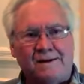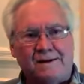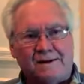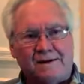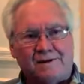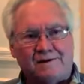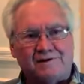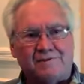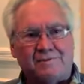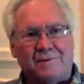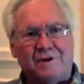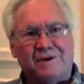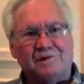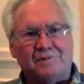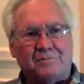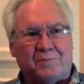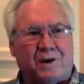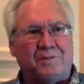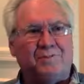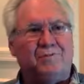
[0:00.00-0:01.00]
because the
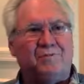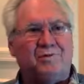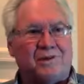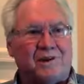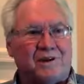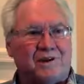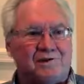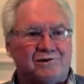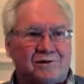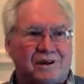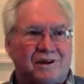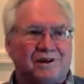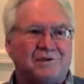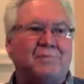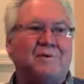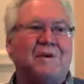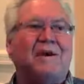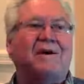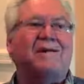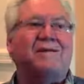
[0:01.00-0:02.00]
biggest problem with any
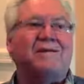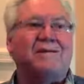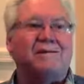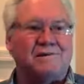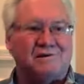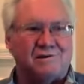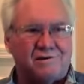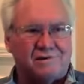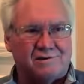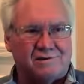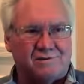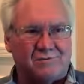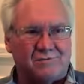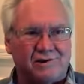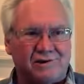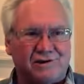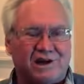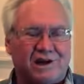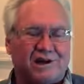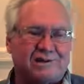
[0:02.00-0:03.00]
transplant is
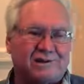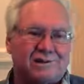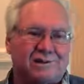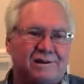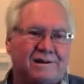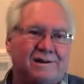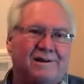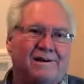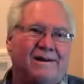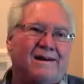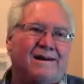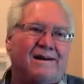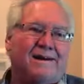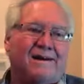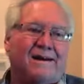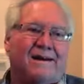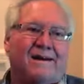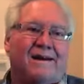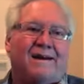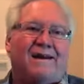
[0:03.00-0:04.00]
rejection.
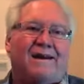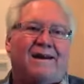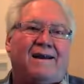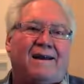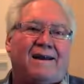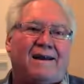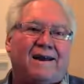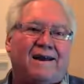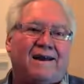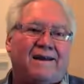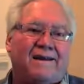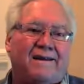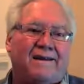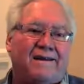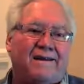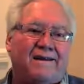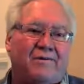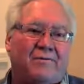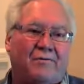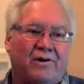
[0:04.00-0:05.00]
And
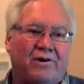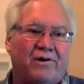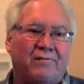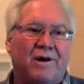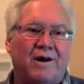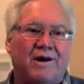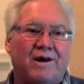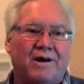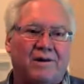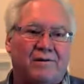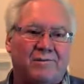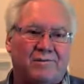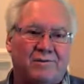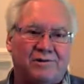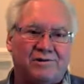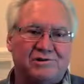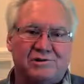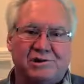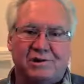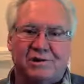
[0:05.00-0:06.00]
one of my
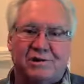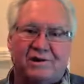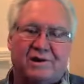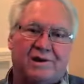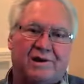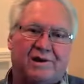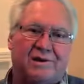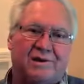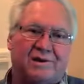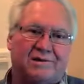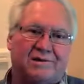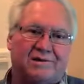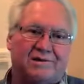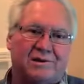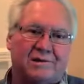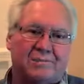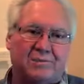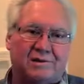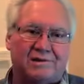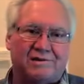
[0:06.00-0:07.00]
immune
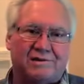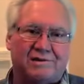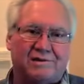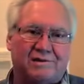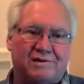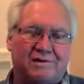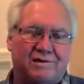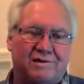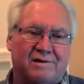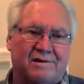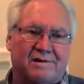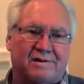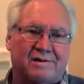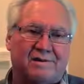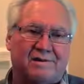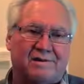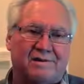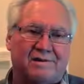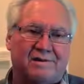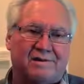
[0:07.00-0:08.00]
suppressant
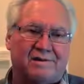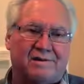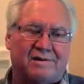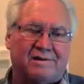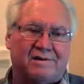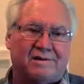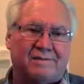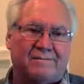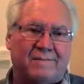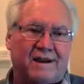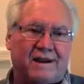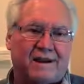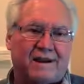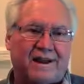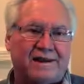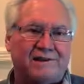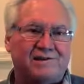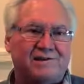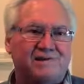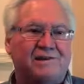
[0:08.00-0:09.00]

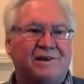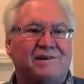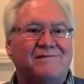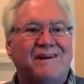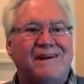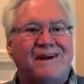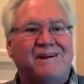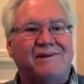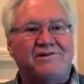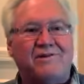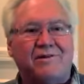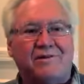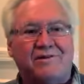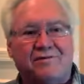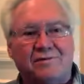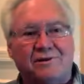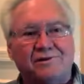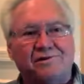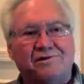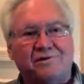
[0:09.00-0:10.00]
medications, I've had to
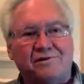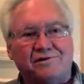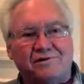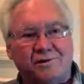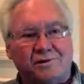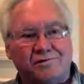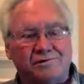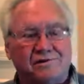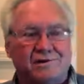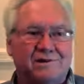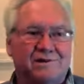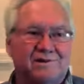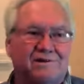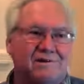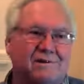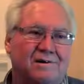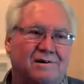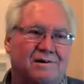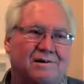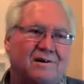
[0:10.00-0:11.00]
increase the dosage
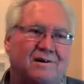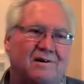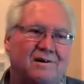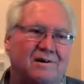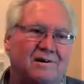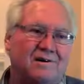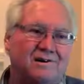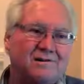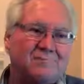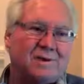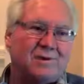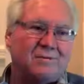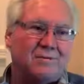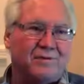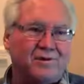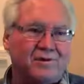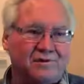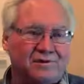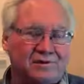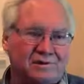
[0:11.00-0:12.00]
because my
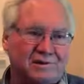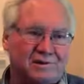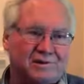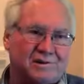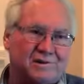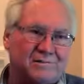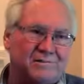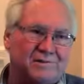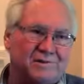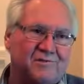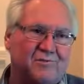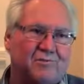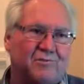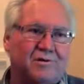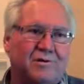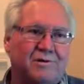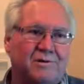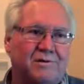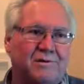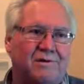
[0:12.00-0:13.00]
immune system is
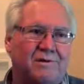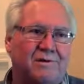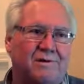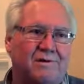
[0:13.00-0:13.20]
working